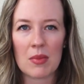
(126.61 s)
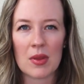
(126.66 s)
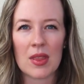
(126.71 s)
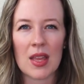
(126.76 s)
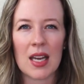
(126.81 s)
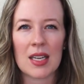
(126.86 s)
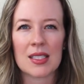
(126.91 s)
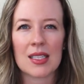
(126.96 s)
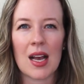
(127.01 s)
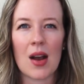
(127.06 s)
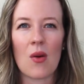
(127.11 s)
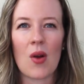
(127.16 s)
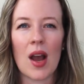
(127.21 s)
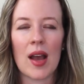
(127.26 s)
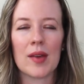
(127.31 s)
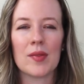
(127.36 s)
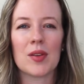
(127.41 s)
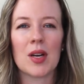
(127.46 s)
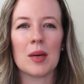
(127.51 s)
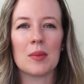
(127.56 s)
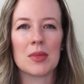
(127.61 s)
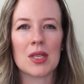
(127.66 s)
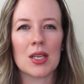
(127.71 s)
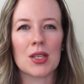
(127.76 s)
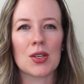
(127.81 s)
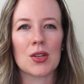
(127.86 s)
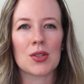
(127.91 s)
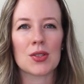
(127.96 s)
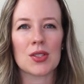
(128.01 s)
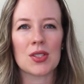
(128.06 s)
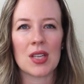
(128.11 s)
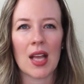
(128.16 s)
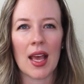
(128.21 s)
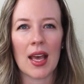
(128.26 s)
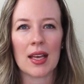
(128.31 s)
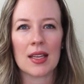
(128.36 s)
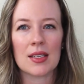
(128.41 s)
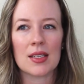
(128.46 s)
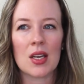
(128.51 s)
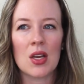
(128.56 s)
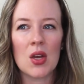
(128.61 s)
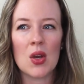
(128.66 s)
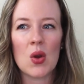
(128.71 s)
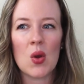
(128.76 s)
but that is how I've come to understand